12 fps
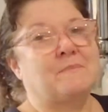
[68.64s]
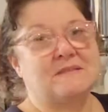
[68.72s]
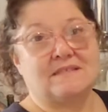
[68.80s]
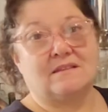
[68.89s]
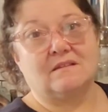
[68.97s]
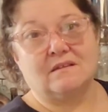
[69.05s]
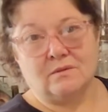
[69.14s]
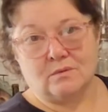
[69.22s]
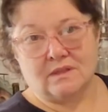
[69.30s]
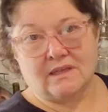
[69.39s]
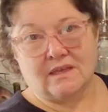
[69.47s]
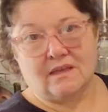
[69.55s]

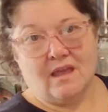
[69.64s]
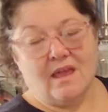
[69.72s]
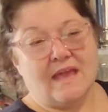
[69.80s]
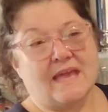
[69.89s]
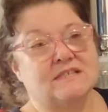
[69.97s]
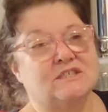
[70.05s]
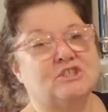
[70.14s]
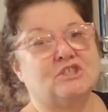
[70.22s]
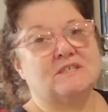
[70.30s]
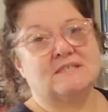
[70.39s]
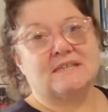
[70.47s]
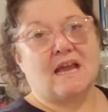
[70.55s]
Absolutely. It's
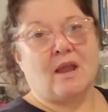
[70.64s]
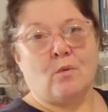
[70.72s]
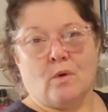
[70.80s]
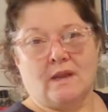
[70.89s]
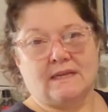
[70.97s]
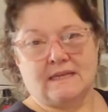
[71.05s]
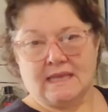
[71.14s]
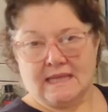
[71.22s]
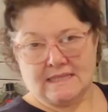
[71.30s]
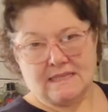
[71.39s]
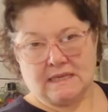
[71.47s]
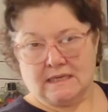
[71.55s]
just I wanted to
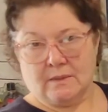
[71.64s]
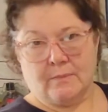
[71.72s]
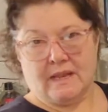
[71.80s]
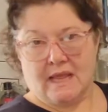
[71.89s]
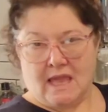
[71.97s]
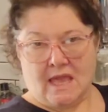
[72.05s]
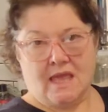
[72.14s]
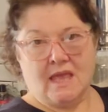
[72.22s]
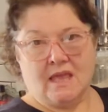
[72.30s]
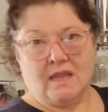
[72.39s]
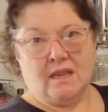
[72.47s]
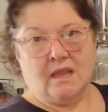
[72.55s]
get a little bit
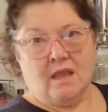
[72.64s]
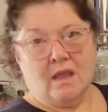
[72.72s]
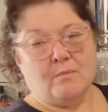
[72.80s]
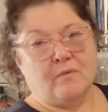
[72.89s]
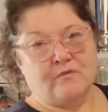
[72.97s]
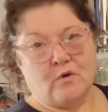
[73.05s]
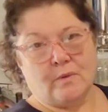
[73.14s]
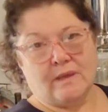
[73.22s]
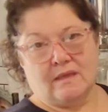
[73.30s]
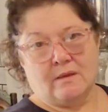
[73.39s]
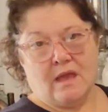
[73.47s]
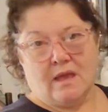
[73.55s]
ahead before
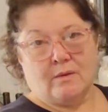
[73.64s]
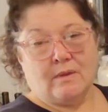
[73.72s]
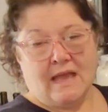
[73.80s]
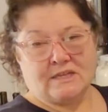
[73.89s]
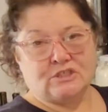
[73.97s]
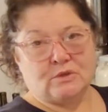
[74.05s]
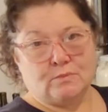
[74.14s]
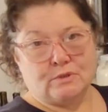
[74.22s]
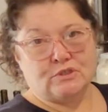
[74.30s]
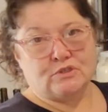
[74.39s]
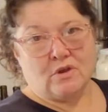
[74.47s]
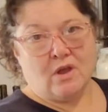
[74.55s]
we actually
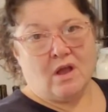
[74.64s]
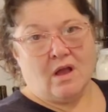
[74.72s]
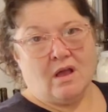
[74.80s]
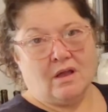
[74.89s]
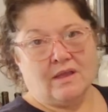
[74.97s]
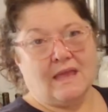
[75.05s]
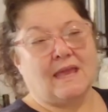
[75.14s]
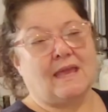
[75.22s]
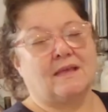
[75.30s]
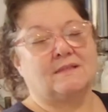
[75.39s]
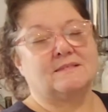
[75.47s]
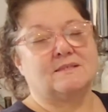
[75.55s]
butcher a hog.
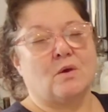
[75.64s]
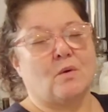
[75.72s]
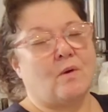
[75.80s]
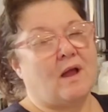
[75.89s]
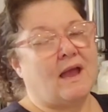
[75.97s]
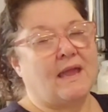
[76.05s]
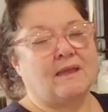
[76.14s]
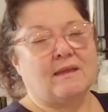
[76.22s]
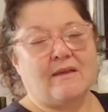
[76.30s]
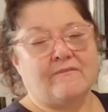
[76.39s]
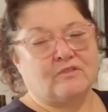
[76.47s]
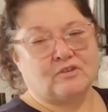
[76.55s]
And so I
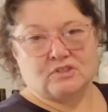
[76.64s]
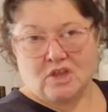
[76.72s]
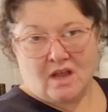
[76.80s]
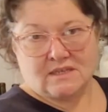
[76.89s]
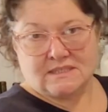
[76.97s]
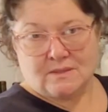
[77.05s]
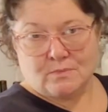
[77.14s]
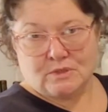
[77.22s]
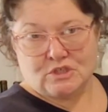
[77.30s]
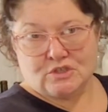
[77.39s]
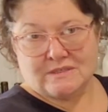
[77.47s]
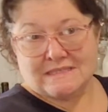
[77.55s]
have talked to the
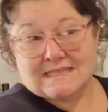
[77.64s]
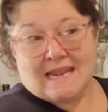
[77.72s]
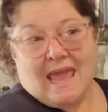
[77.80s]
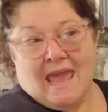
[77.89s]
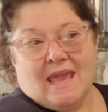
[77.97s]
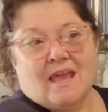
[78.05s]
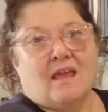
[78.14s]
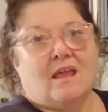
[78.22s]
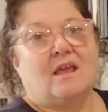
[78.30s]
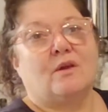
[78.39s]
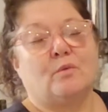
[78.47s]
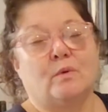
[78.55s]
butcher and said, hey,
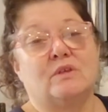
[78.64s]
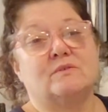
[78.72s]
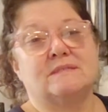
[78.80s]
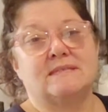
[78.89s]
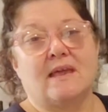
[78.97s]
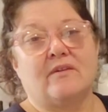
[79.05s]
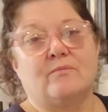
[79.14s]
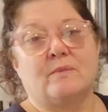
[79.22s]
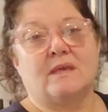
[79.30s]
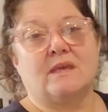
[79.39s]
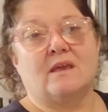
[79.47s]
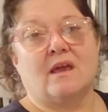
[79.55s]
will you save
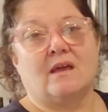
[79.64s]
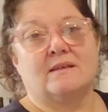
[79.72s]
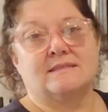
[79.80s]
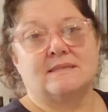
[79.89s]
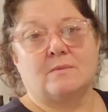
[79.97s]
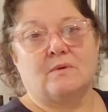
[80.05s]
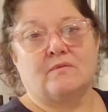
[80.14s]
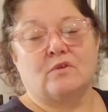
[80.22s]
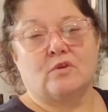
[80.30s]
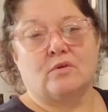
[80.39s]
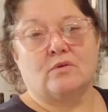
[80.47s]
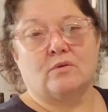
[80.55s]
me some of
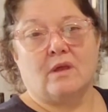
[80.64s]
your